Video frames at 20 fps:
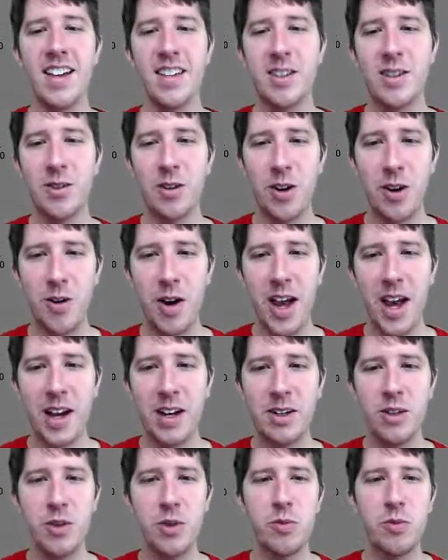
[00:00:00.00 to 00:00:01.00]
So go ahead
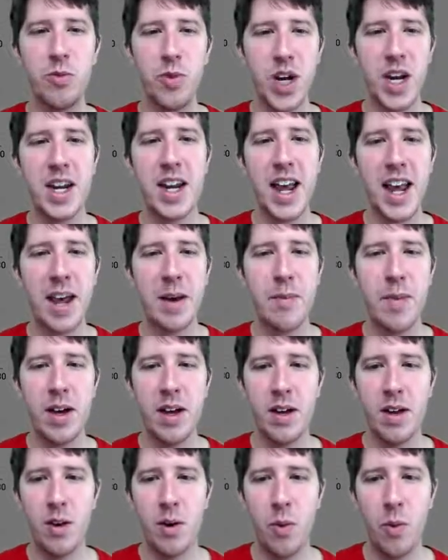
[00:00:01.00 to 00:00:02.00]
and do rename
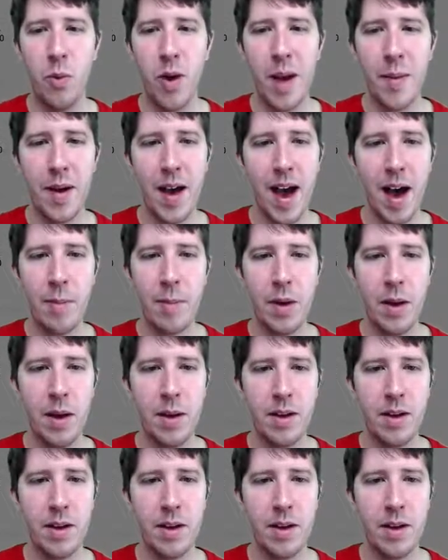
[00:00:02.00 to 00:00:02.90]
web app.